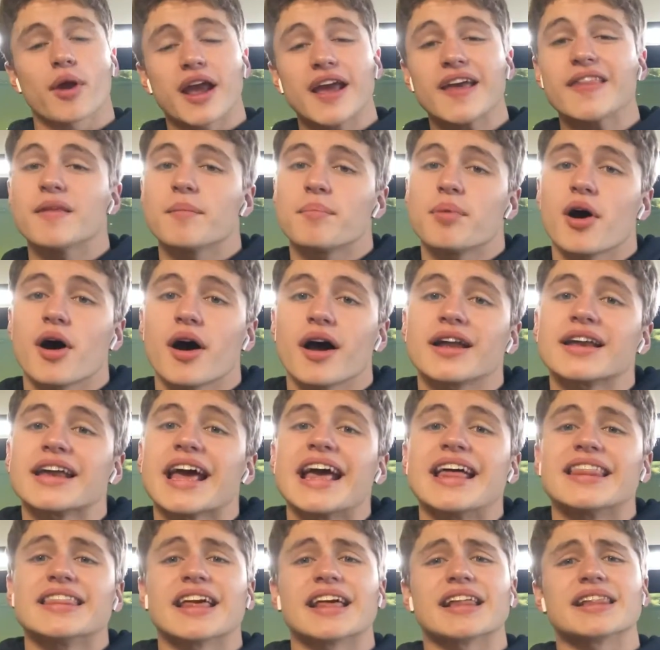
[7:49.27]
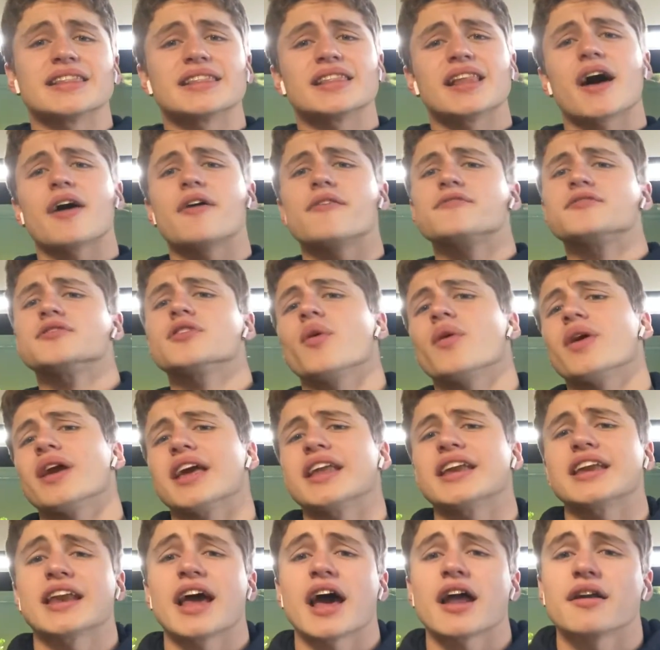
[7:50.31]
in the pond, they loved going in
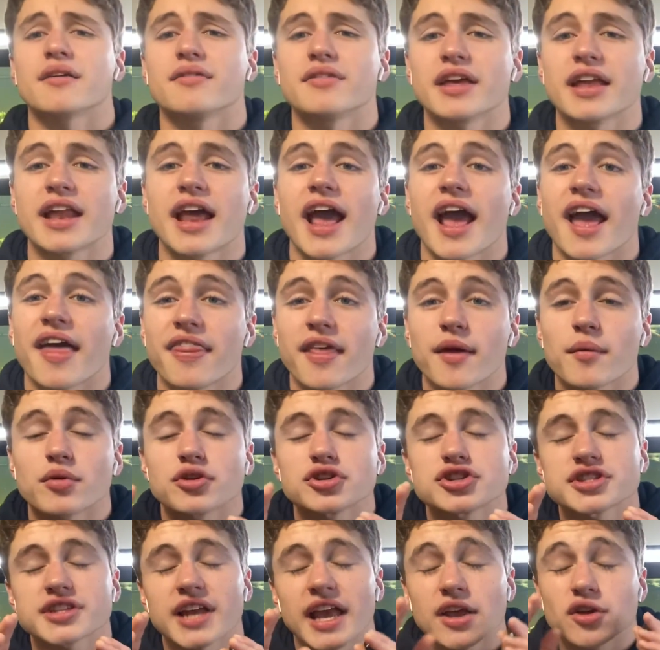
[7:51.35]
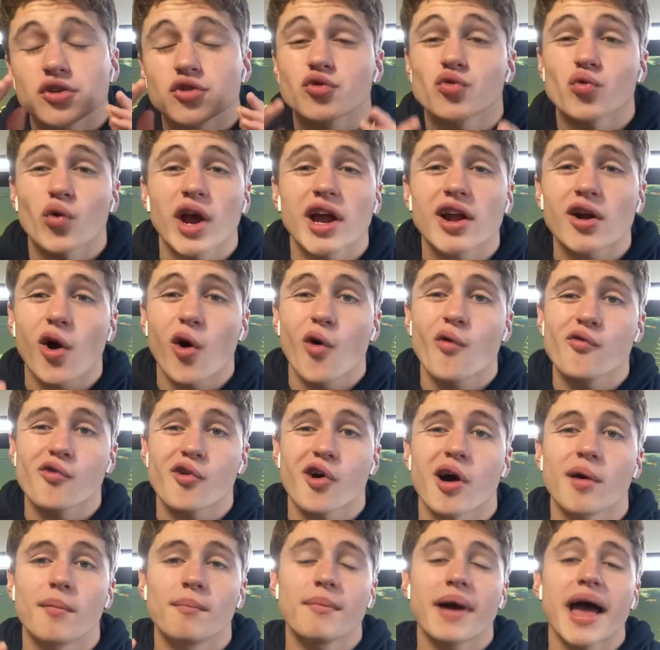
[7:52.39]
and out of it, and they were just a great
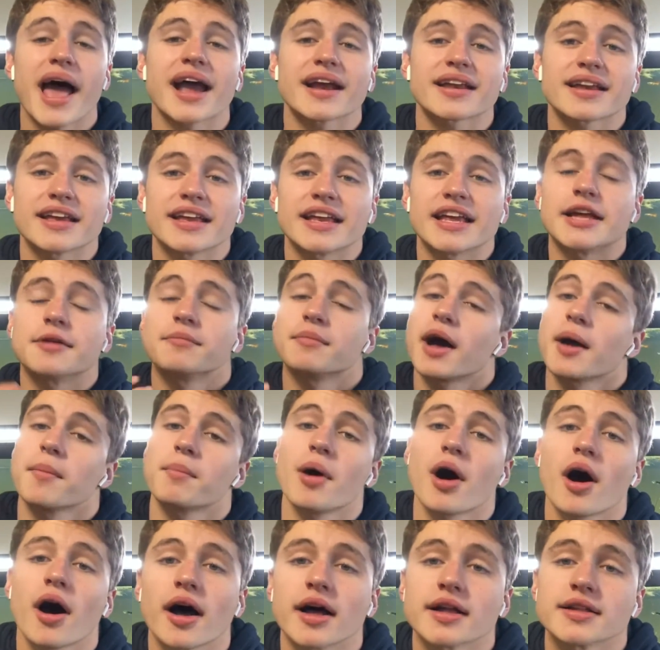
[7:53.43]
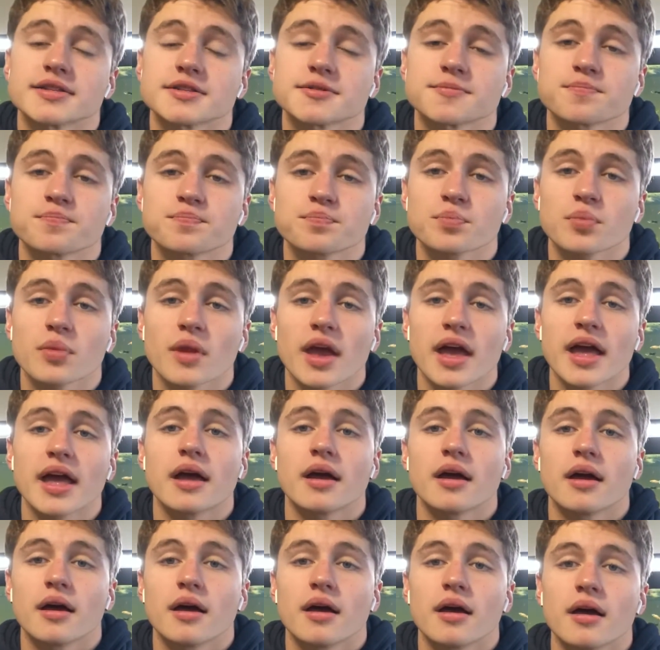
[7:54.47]
overall magnet in my ponds.
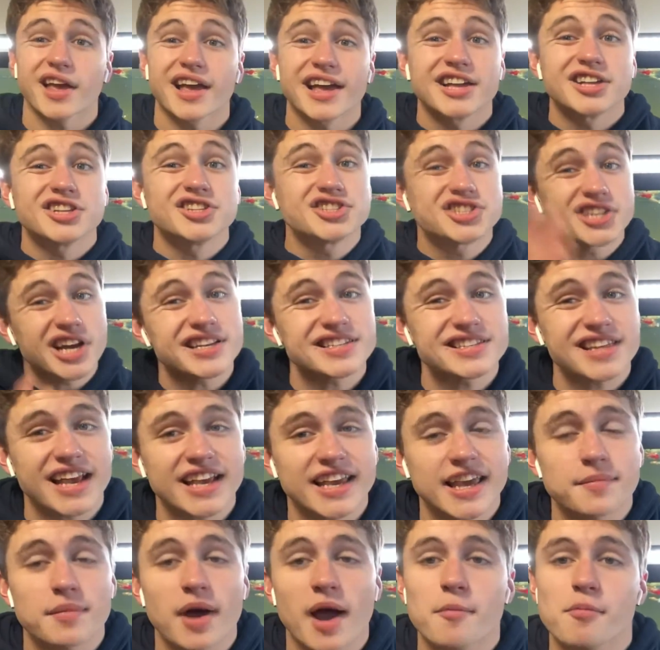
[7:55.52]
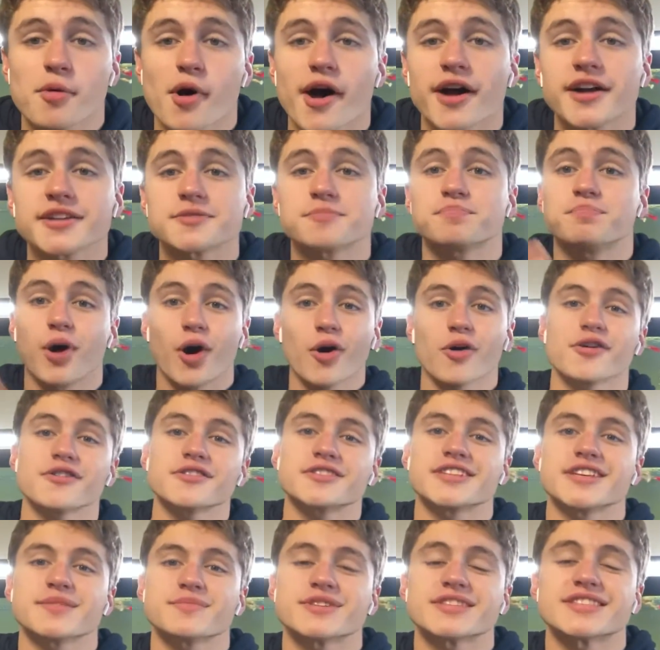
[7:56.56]
Just like in my ponds,
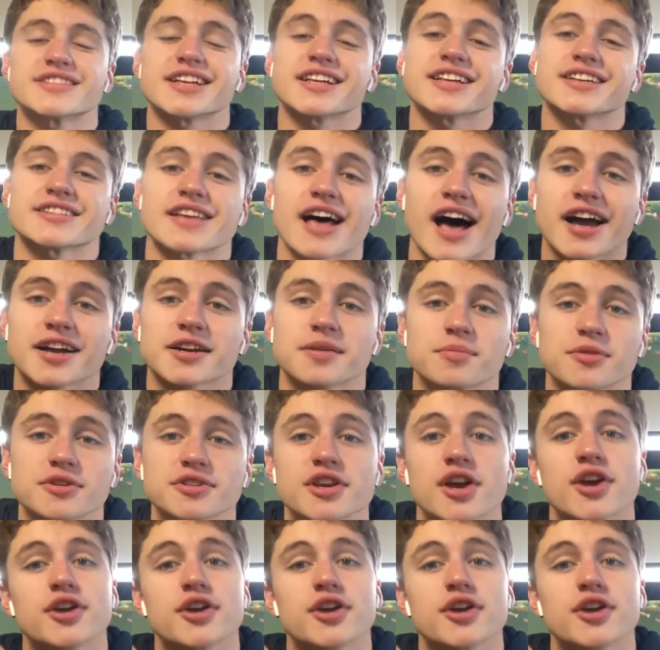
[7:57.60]
Pogostemon Stellus octopus